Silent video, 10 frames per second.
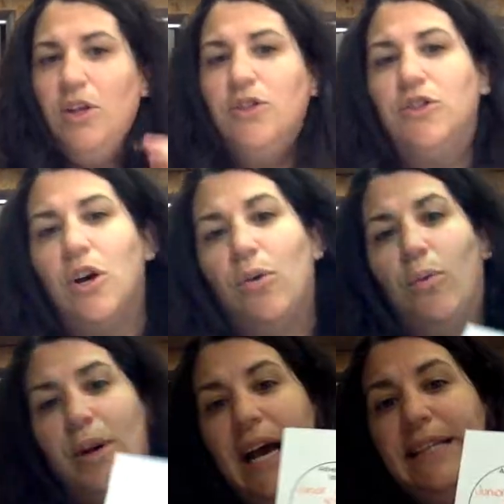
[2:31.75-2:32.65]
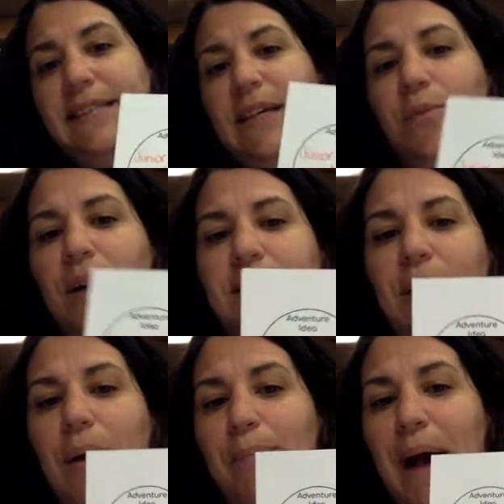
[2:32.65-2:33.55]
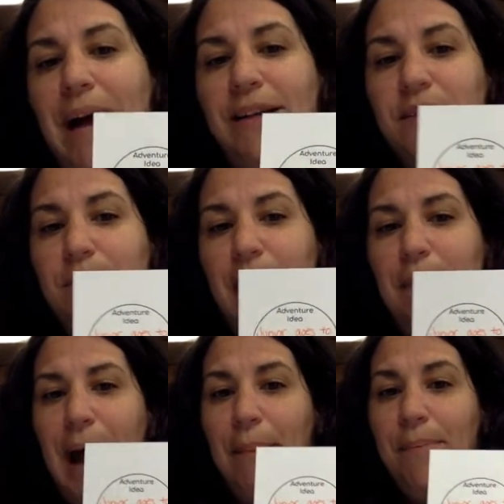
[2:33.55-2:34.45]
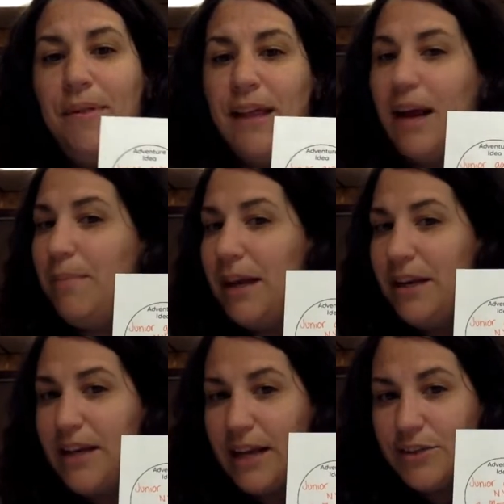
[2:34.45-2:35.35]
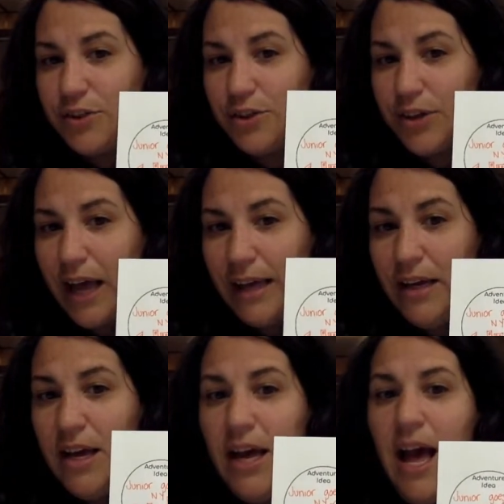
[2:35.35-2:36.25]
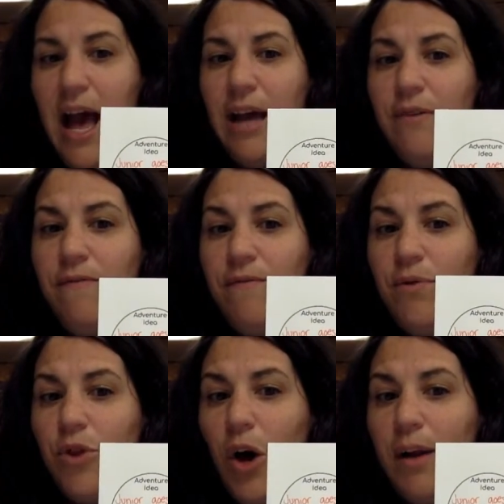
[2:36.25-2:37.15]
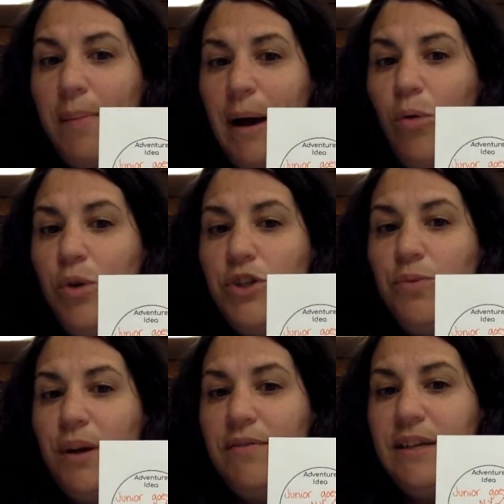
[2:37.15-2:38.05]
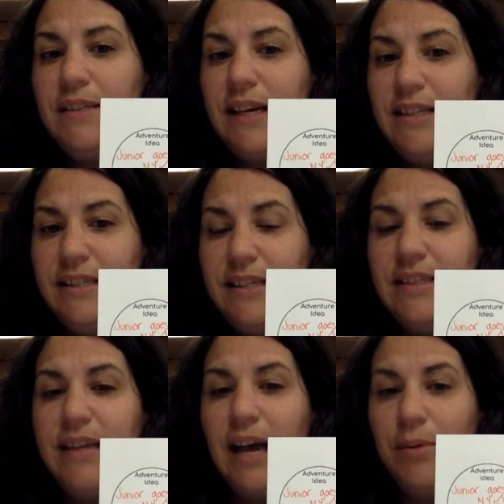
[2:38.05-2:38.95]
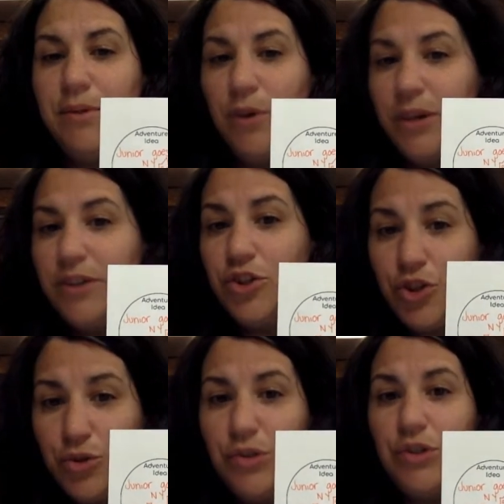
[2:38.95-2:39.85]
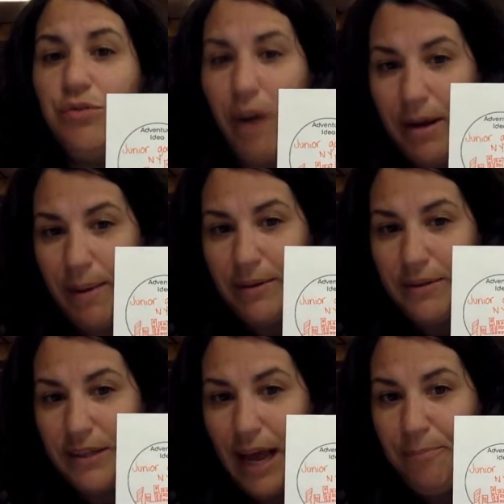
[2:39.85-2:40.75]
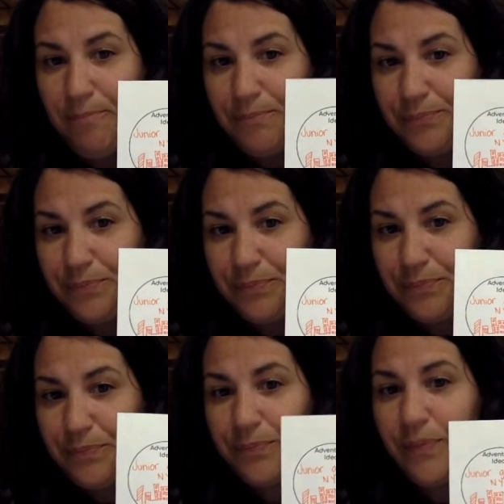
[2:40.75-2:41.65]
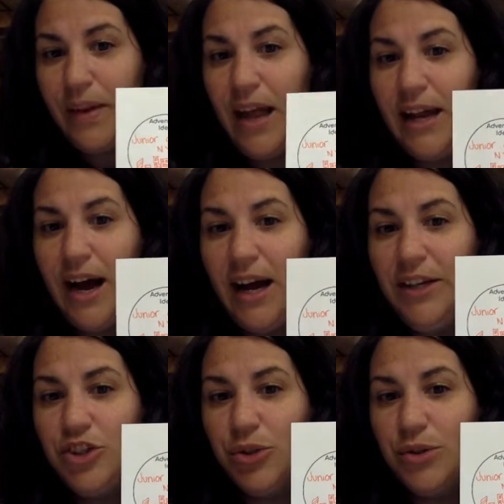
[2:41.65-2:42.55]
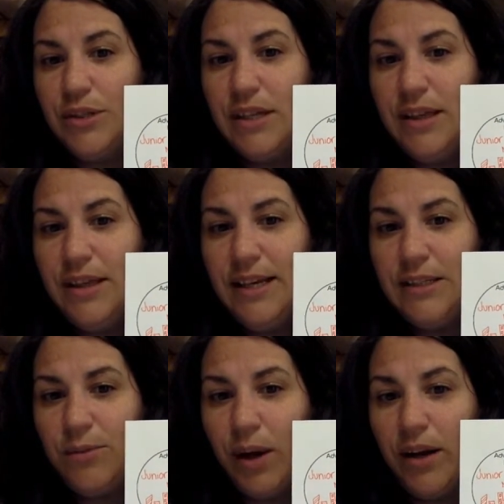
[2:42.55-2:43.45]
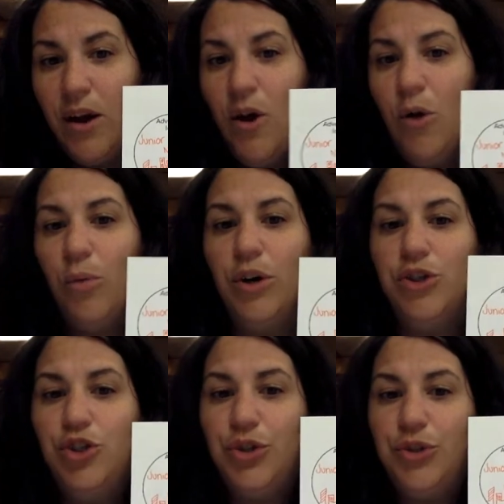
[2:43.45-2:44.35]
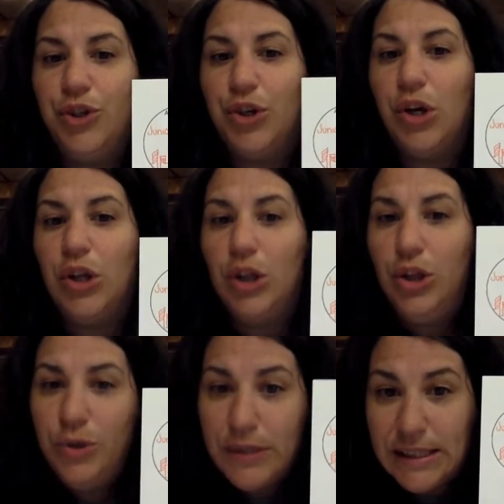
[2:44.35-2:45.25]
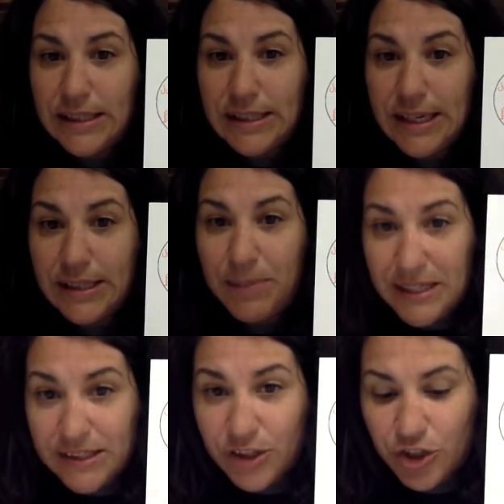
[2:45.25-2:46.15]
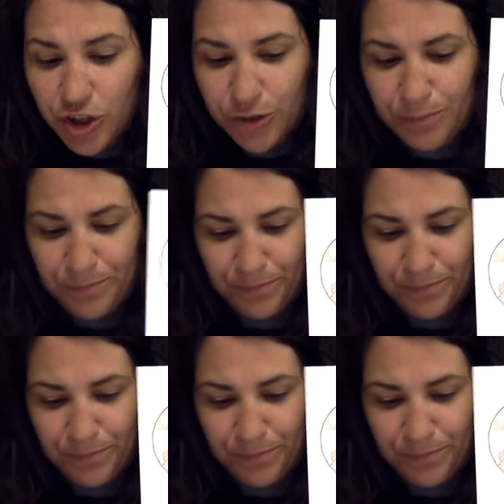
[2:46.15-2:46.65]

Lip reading: So what I did was I went back to my map that I made yesterday and thought about which one of these ideas I was going to choose to write about today. And I chose this one, where Junior loses his pizza shirt.